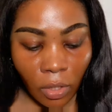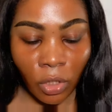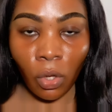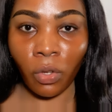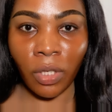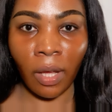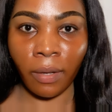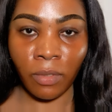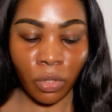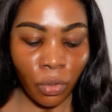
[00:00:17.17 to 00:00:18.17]
such a long
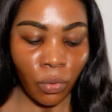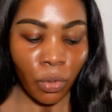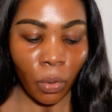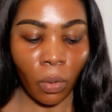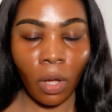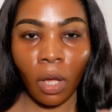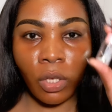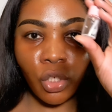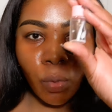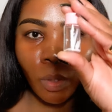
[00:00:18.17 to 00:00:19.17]
time to do. So
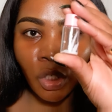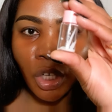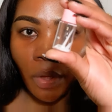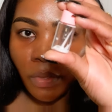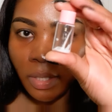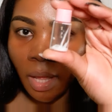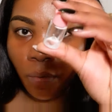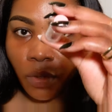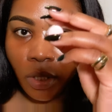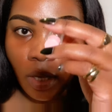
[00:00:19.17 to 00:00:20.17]
just want to shout this
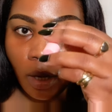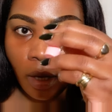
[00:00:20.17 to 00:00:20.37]
out. This